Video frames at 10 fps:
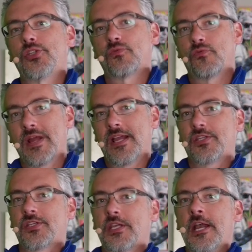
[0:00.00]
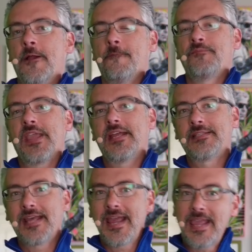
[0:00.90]
risk and
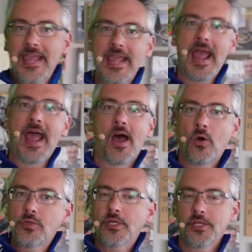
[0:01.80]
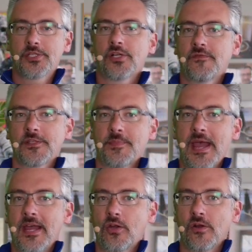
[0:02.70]
taking out a service
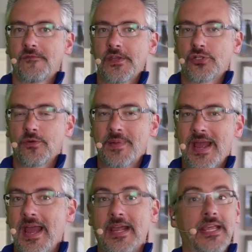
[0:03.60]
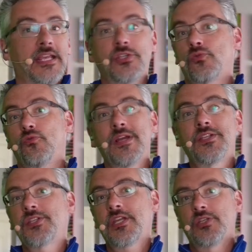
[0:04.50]
pack or a feature pack is
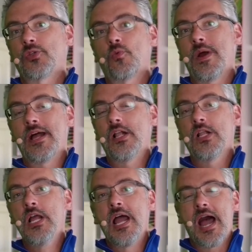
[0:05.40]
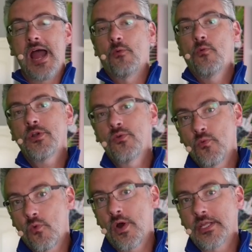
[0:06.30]
risk as well. I wouldn't
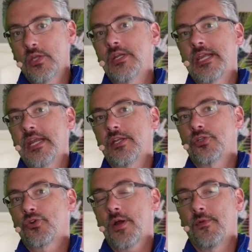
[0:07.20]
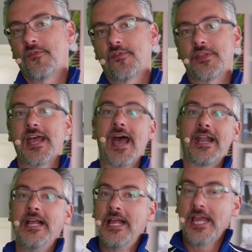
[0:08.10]
want you to get in trouble for
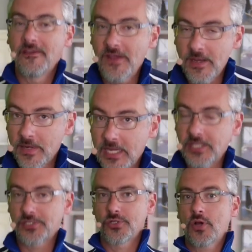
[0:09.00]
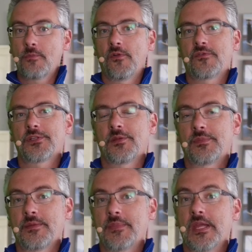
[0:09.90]
that. If anybody gets in trouble for
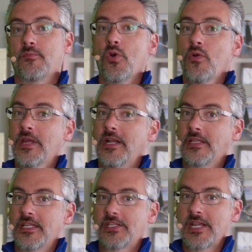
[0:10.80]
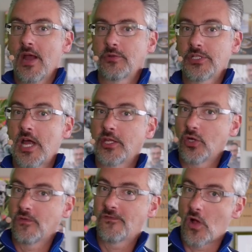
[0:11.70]
something being broken, at least now it's not
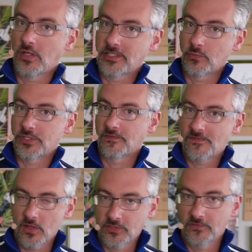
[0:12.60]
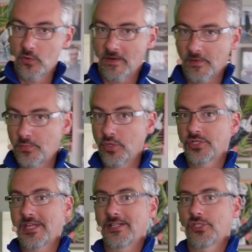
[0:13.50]
your fault. It was the fault of whoever
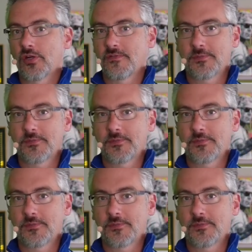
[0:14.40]
pushed that service